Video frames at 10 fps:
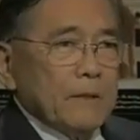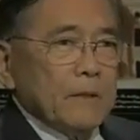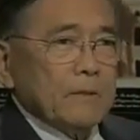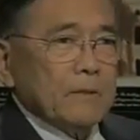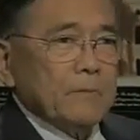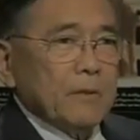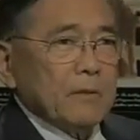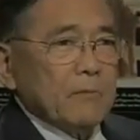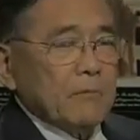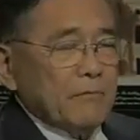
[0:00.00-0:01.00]
into the
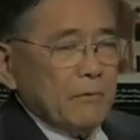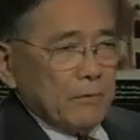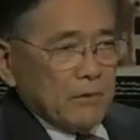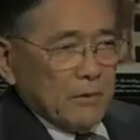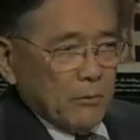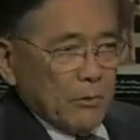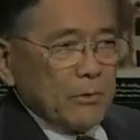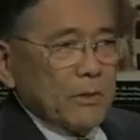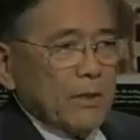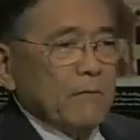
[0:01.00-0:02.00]
building. We've heard
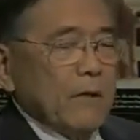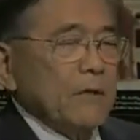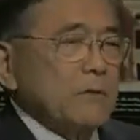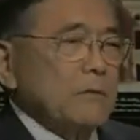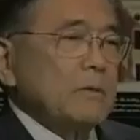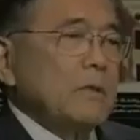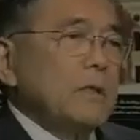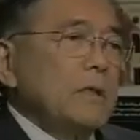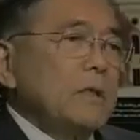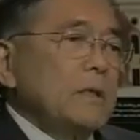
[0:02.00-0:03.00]
commercial aviation
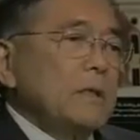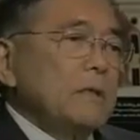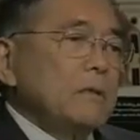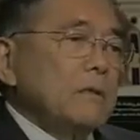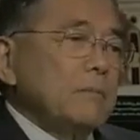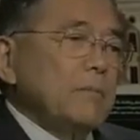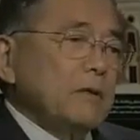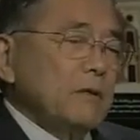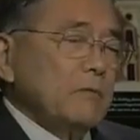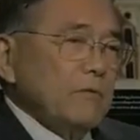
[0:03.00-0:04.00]
into the building.